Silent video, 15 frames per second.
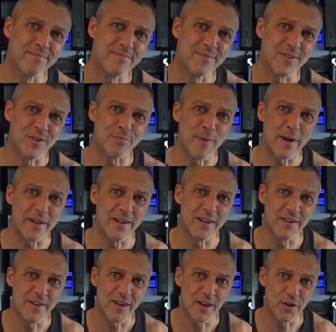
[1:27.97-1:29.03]

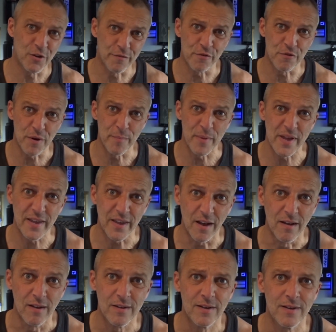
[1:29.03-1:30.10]
dismantling another
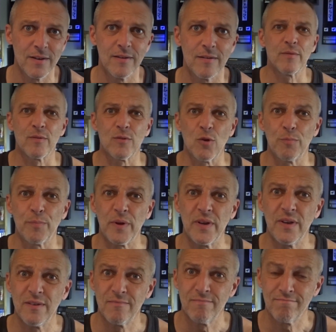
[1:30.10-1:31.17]
Amiga, don't
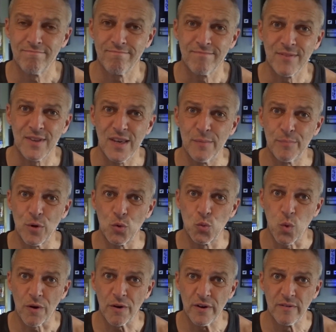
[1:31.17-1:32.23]
be keyboard
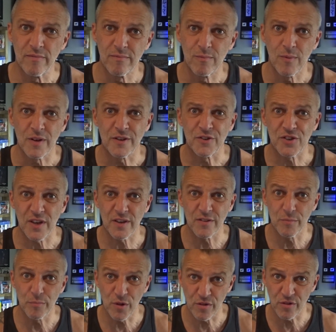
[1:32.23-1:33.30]
worrying while you're sat in
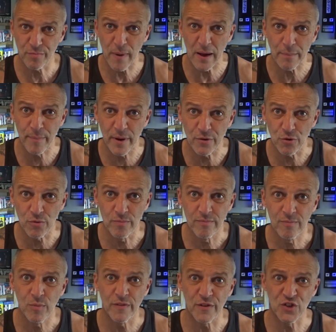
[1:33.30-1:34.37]
your mother's back bedroom
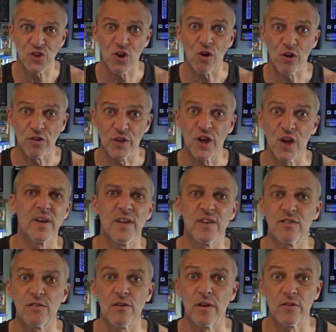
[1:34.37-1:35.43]
with a sock on you.
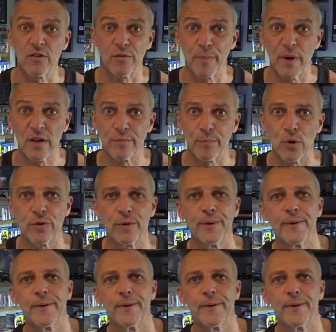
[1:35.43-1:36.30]
It's a spares board.